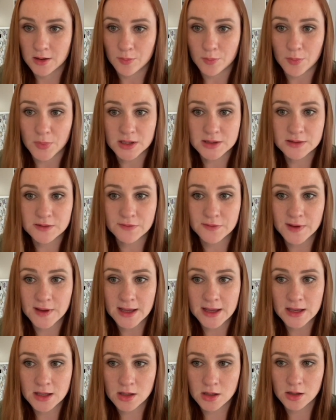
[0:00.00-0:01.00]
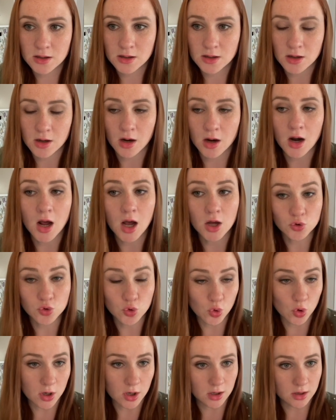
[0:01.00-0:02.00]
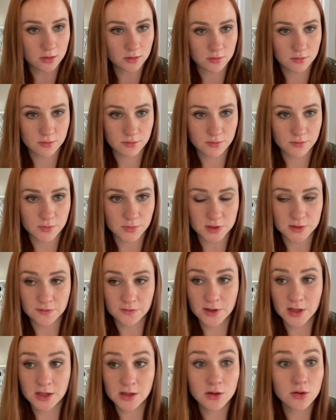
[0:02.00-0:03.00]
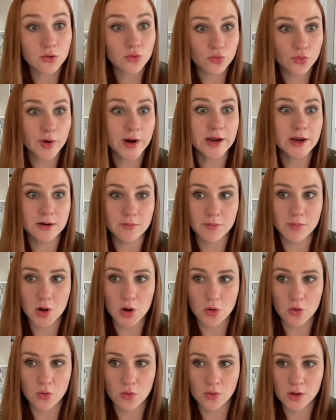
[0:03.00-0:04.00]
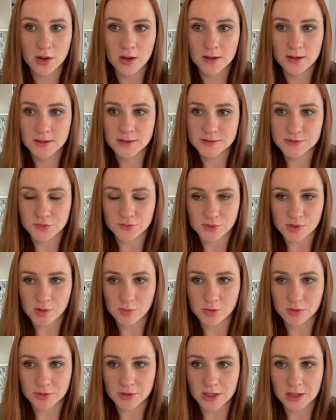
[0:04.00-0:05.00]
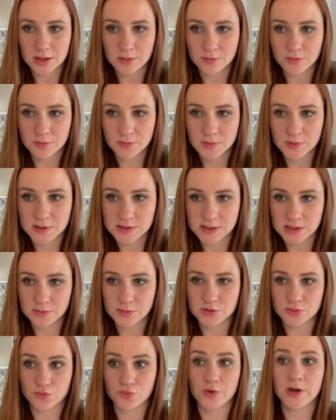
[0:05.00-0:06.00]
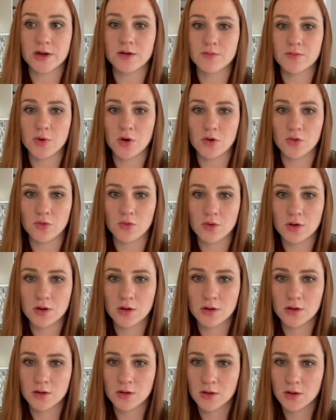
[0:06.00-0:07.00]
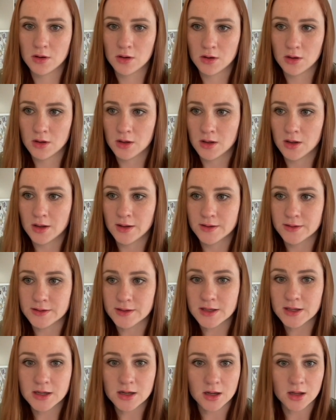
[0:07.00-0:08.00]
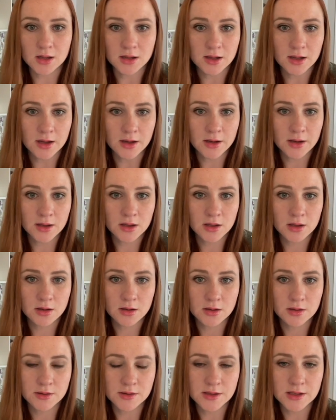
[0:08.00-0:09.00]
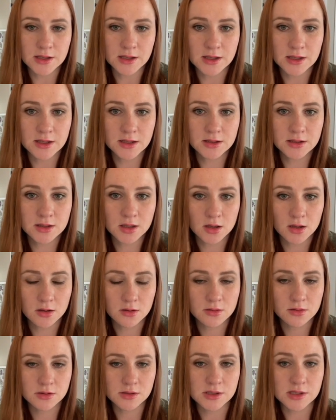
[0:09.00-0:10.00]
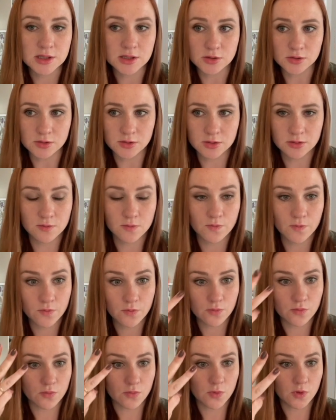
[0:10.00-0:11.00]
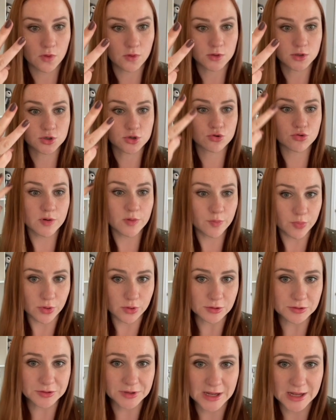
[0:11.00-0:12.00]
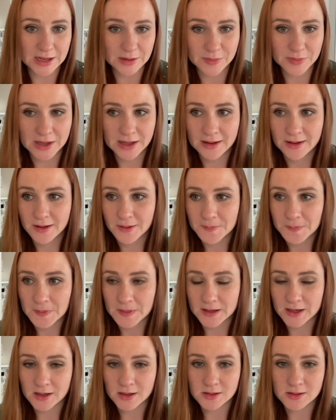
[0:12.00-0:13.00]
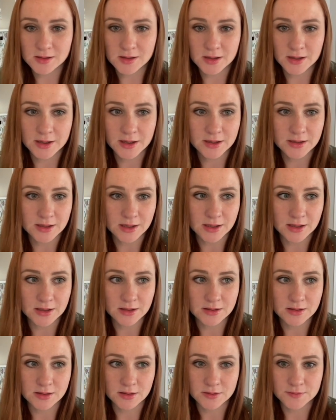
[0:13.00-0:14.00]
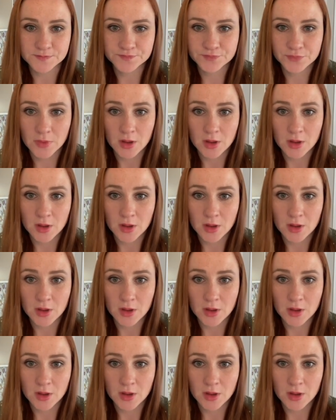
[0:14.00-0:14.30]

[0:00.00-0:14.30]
Matvey Raduga, Matvey Rainbow. So double name, his name is Rainbow. Nikolai Nikita Nil. Triple name, Nikolai Nikita.